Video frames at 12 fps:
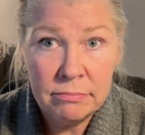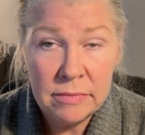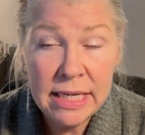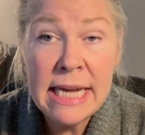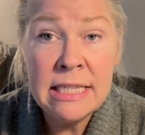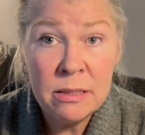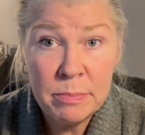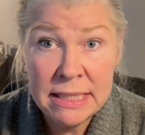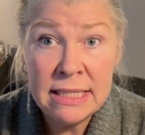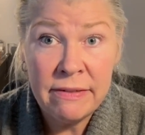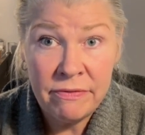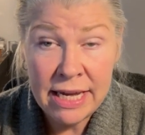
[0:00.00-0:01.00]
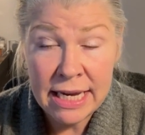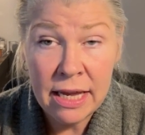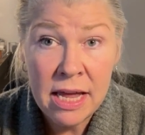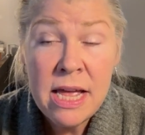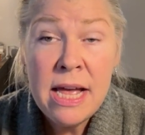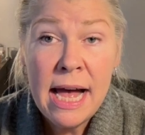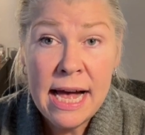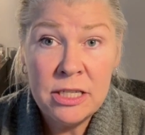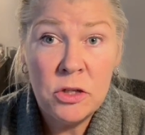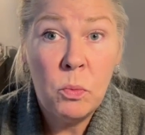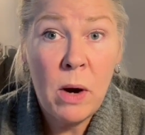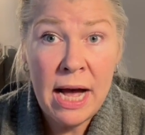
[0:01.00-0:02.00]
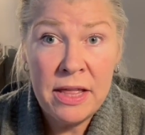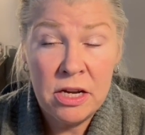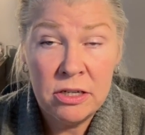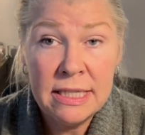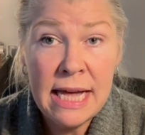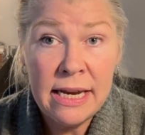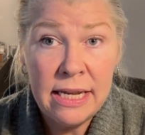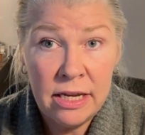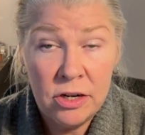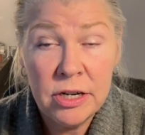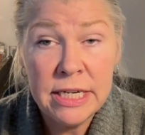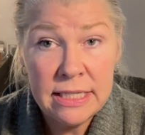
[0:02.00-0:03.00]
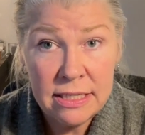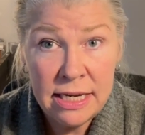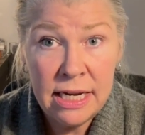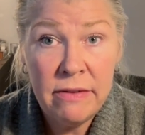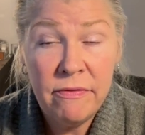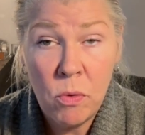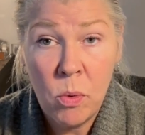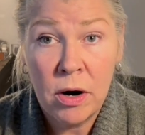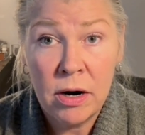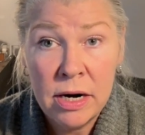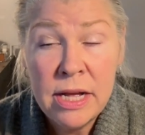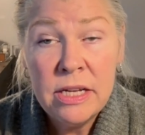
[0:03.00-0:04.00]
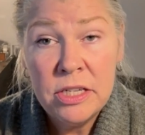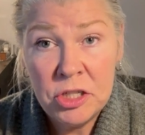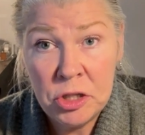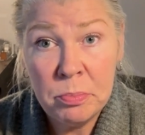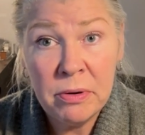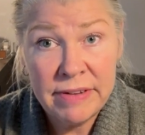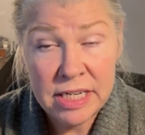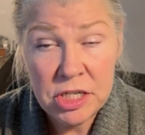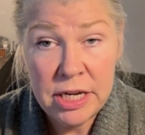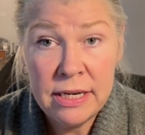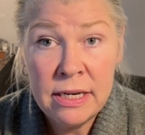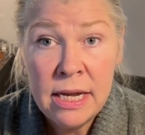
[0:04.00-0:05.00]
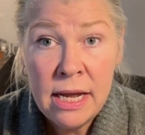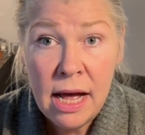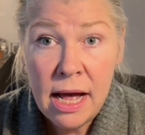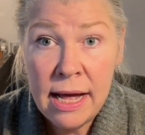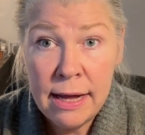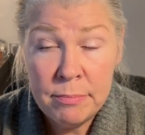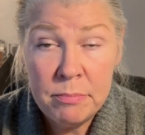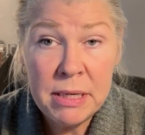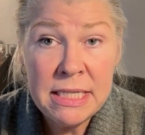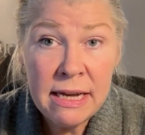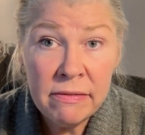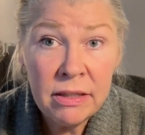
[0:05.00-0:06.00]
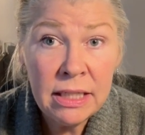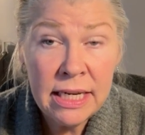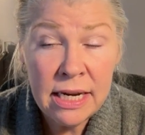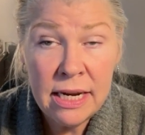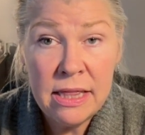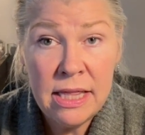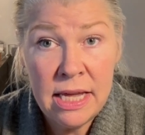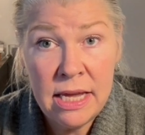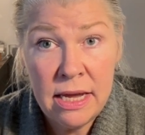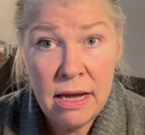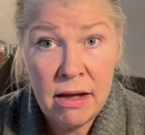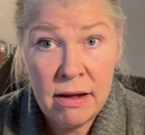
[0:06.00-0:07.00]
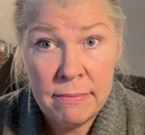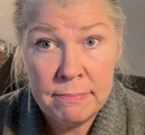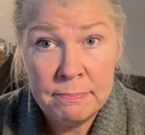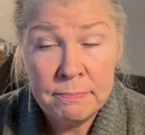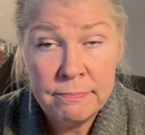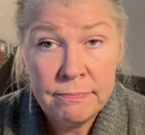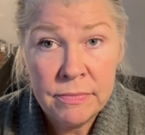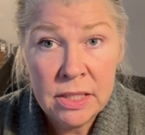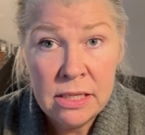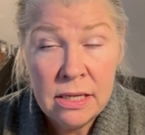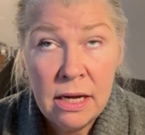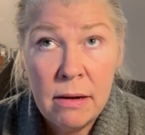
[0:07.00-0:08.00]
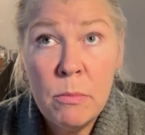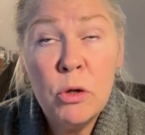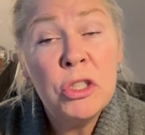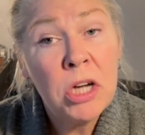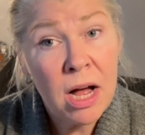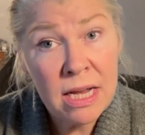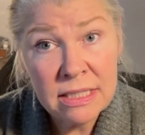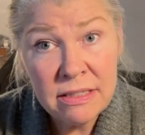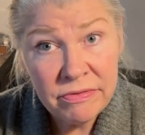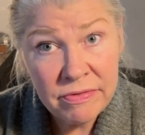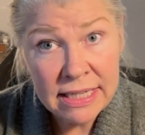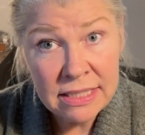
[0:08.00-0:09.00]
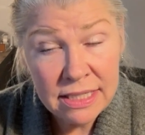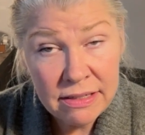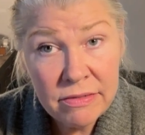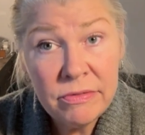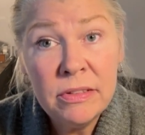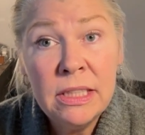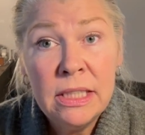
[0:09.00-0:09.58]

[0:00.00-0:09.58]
case specific as to why there's that increased need for supervision. But definitely the most cost-effective